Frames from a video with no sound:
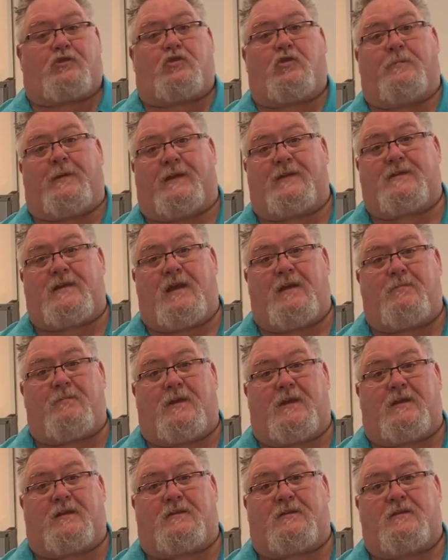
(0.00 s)
so about 10
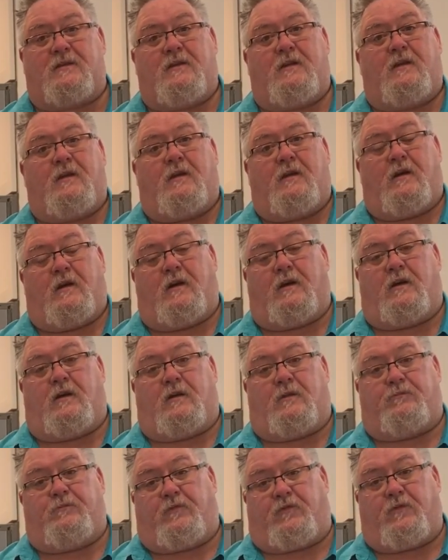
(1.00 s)
minutes
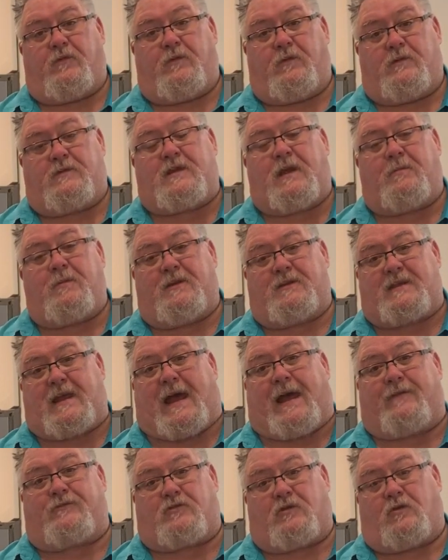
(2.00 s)

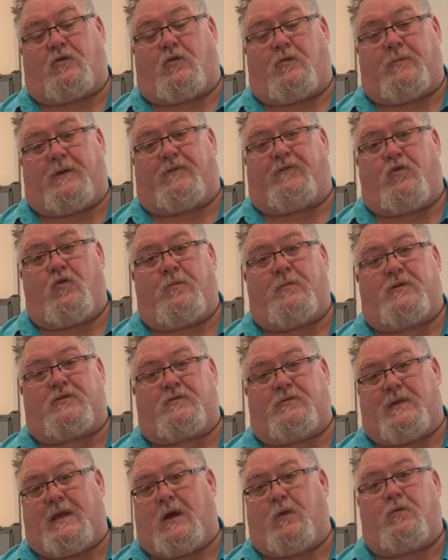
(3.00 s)
after, or about 4 minutes
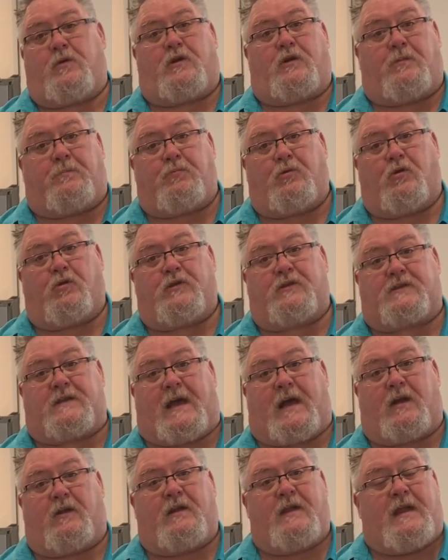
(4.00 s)
from now, we're going to pull this
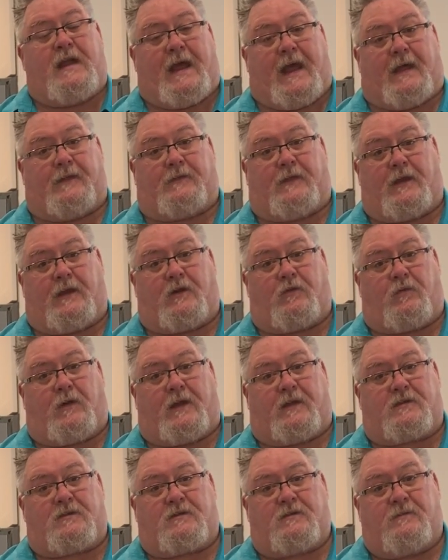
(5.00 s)
out and let it
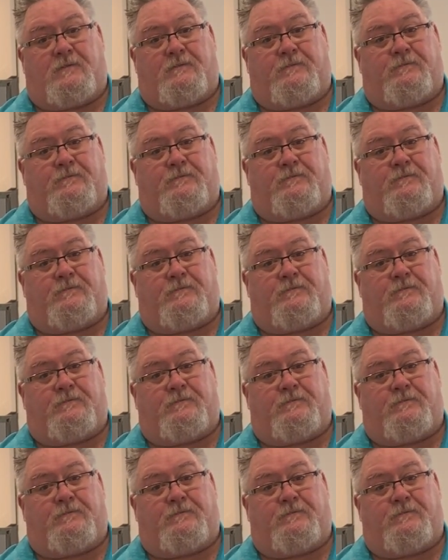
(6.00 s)
rest.